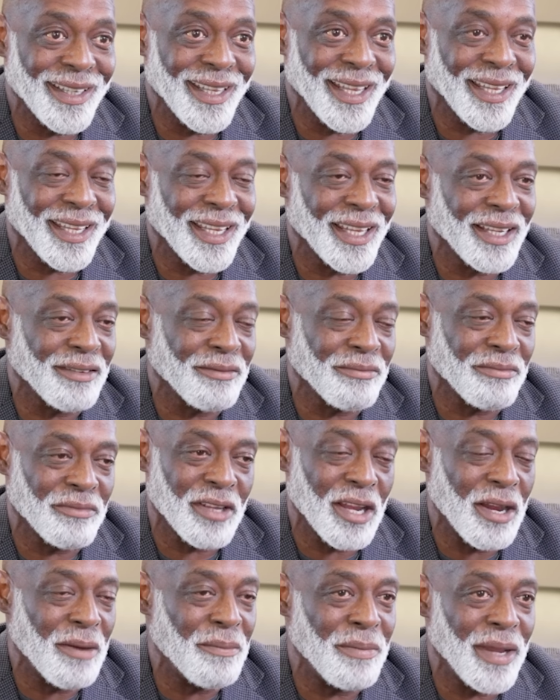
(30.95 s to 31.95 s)
It can
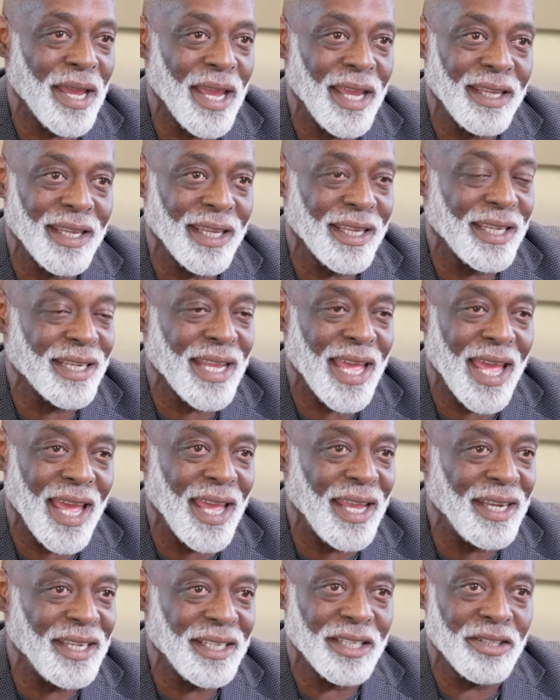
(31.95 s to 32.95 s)
come back, it can
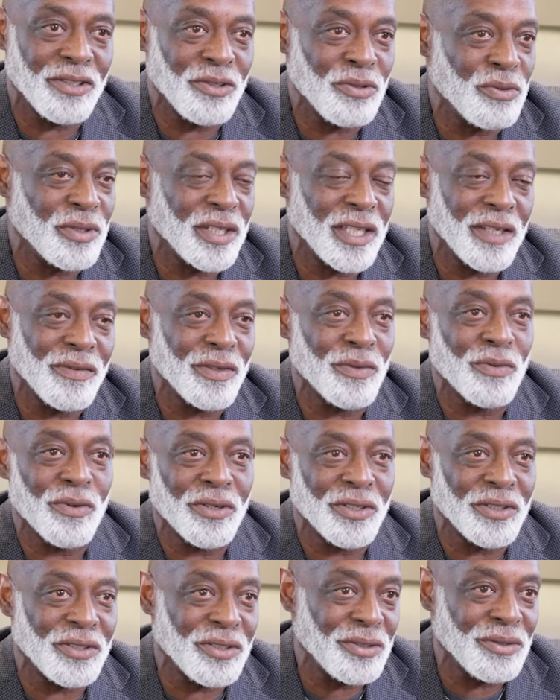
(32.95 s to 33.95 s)
hide, it can do whatever it
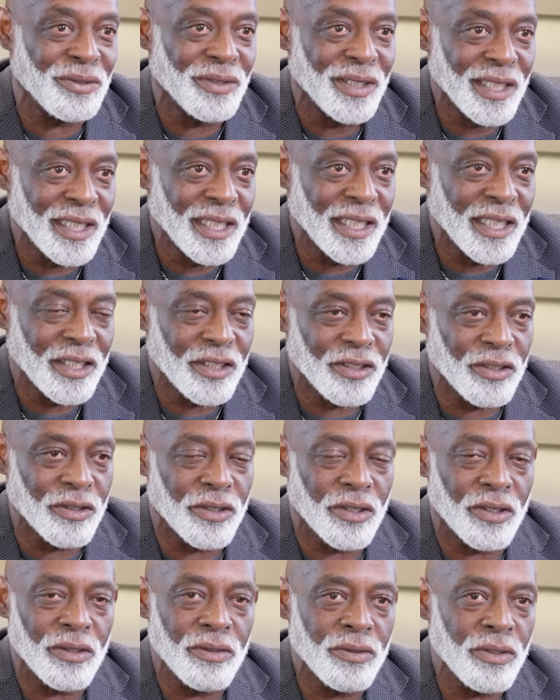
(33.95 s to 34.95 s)
want to do, you
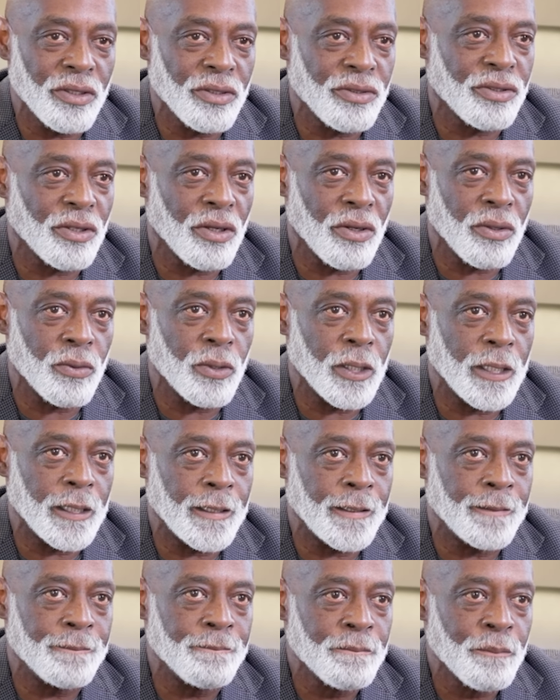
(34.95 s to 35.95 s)
know.
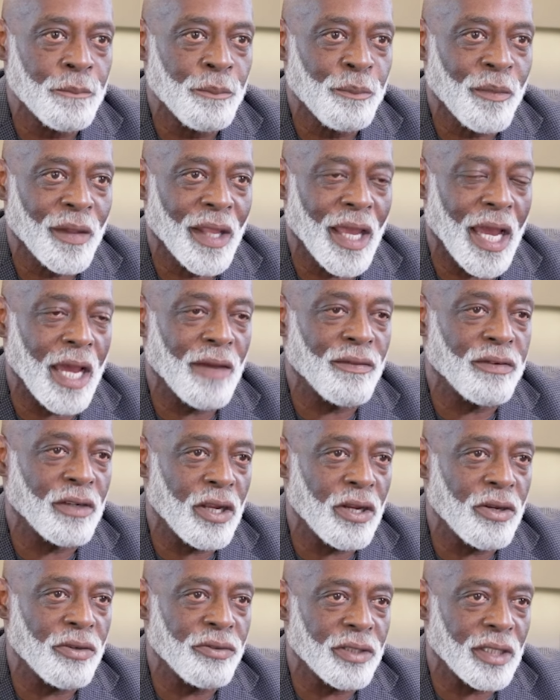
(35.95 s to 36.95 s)
So I've
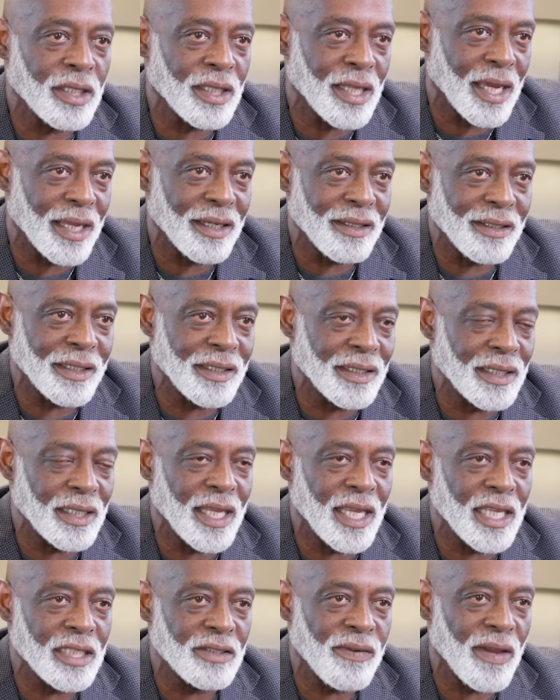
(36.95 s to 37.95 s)
learned a lot. In the
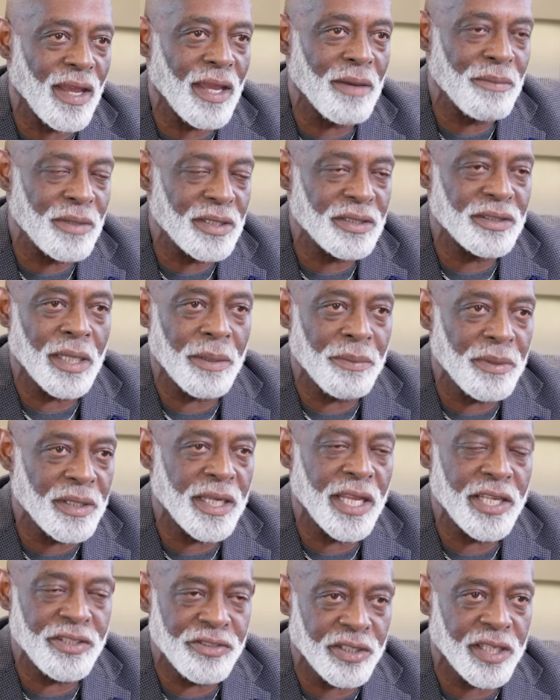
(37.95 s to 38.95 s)
last 5 months, I've
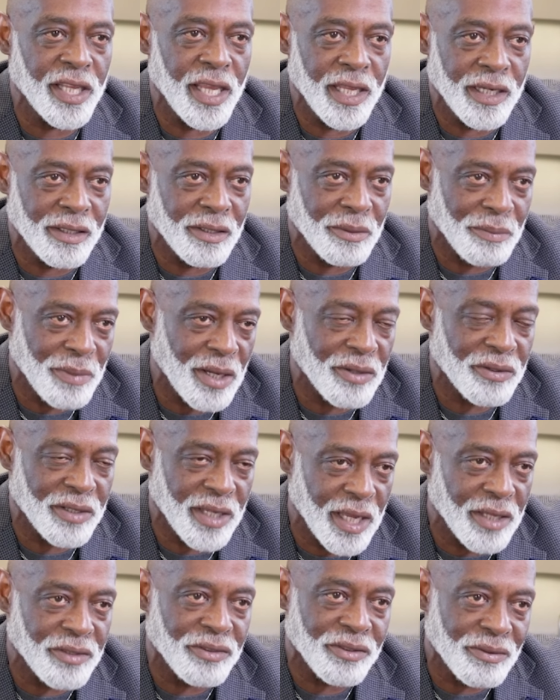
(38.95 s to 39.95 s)
been educated about
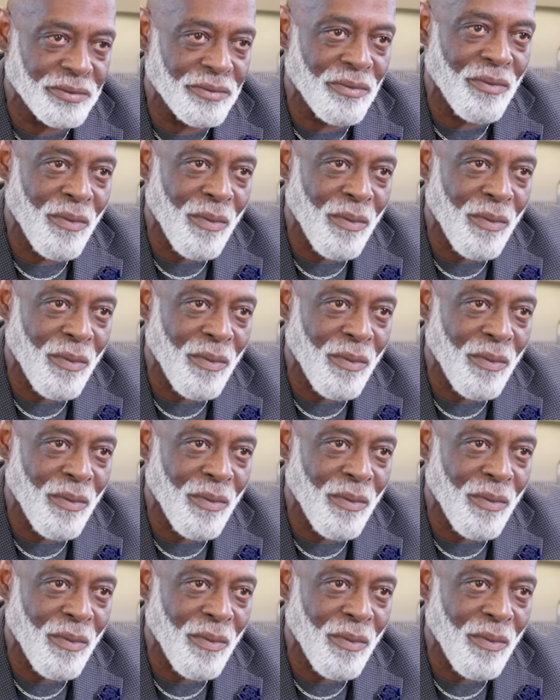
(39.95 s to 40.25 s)
cancer.